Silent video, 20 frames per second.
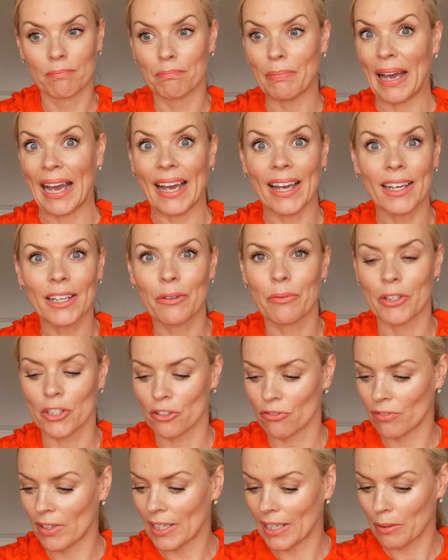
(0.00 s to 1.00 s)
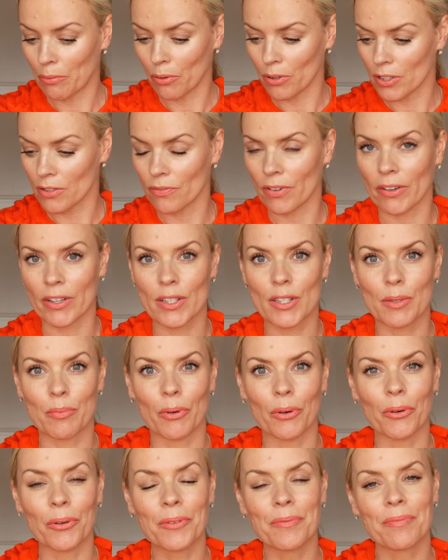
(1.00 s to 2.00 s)
bag, which really was very
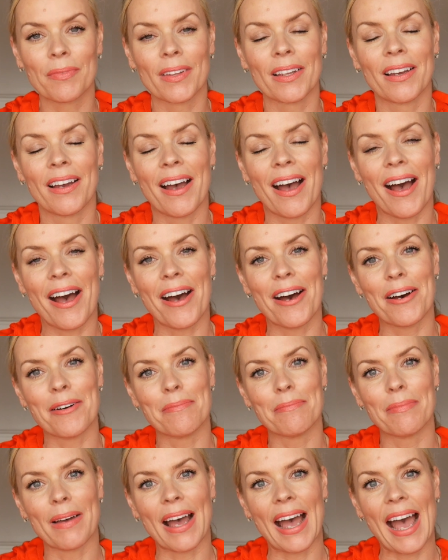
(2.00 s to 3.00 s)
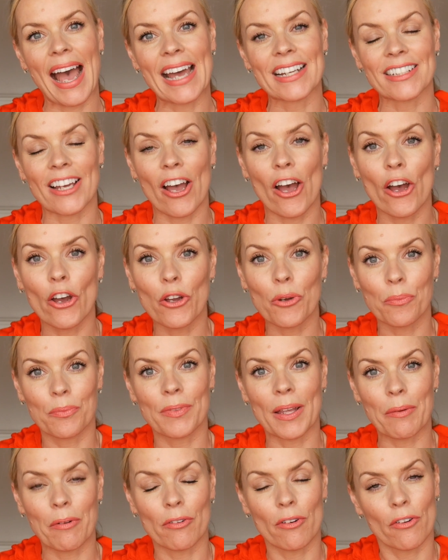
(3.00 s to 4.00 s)
small. And I hope
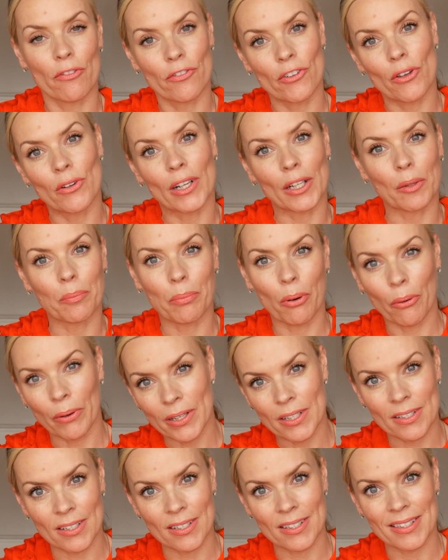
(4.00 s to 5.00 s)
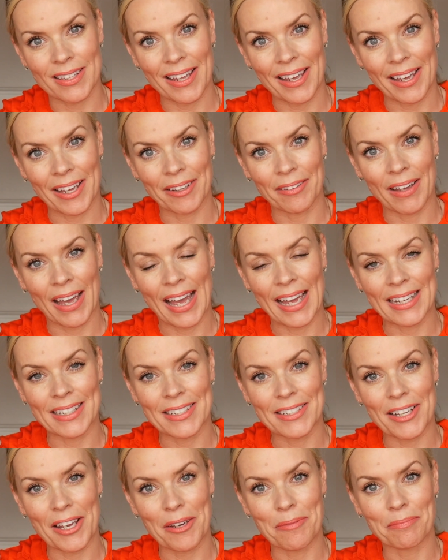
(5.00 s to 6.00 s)
there were a few little pointers there,
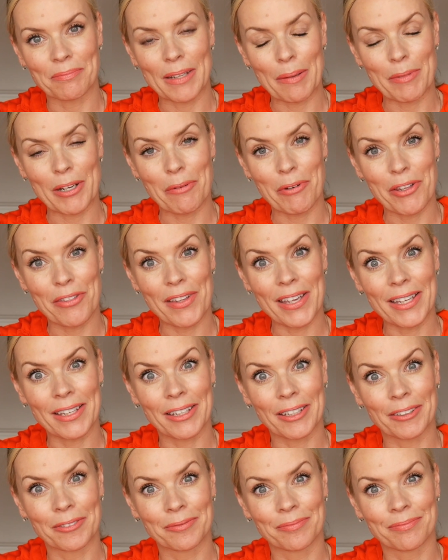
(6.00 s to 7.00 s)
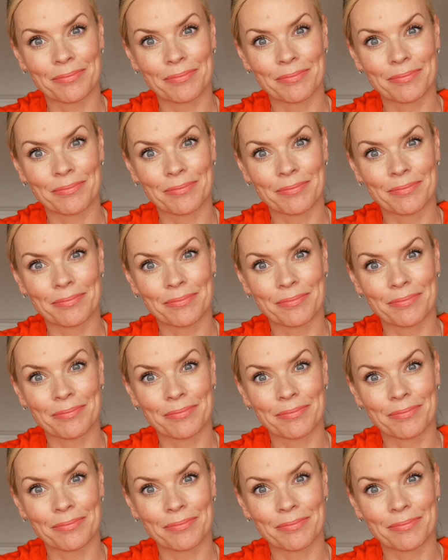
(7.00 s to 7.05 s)
and let me know what you think.